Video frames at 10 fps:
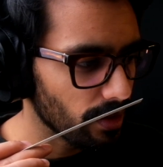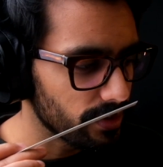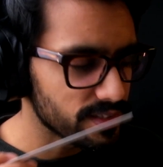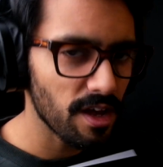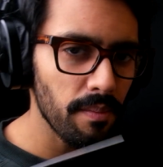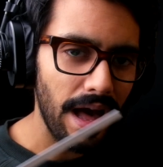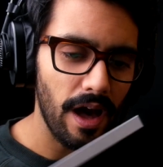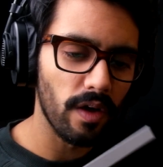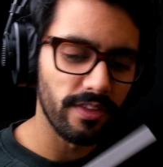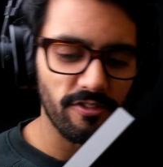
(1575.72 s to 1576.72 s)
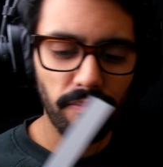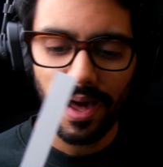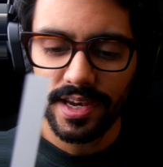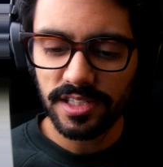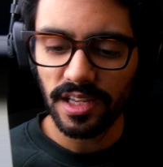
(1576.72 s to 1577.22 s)
Somehow they've
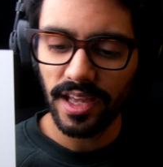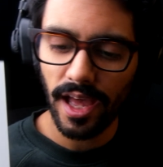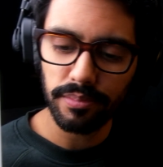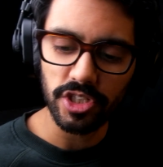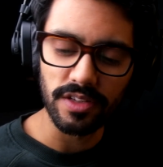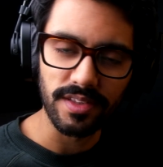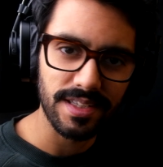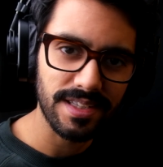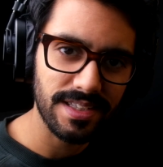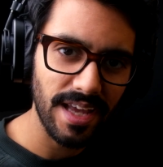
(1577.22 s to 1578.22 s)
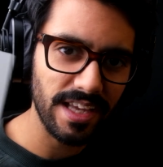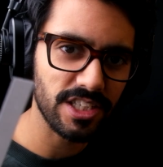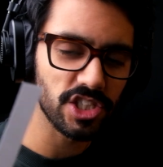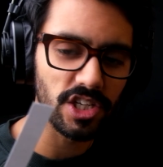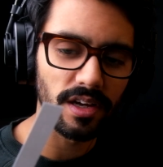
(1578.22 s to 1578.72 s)
managed to capture the
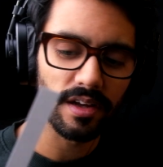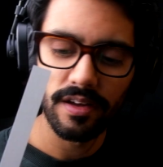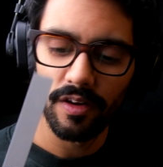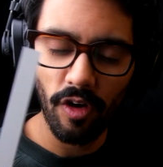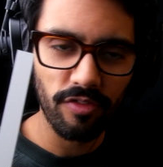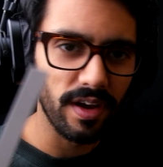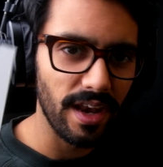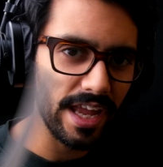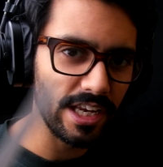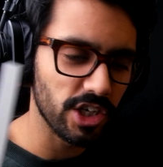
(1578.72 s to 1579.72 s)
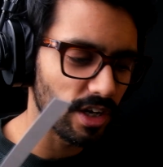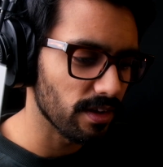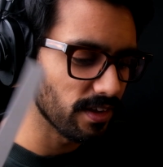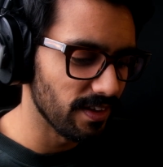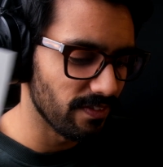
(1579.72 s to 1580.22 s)
texture of nature
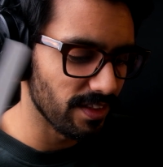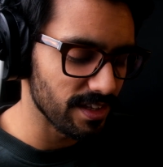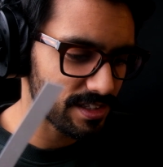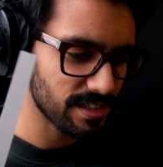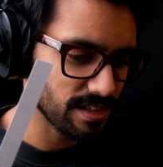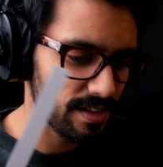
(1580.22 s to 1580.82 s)
in this.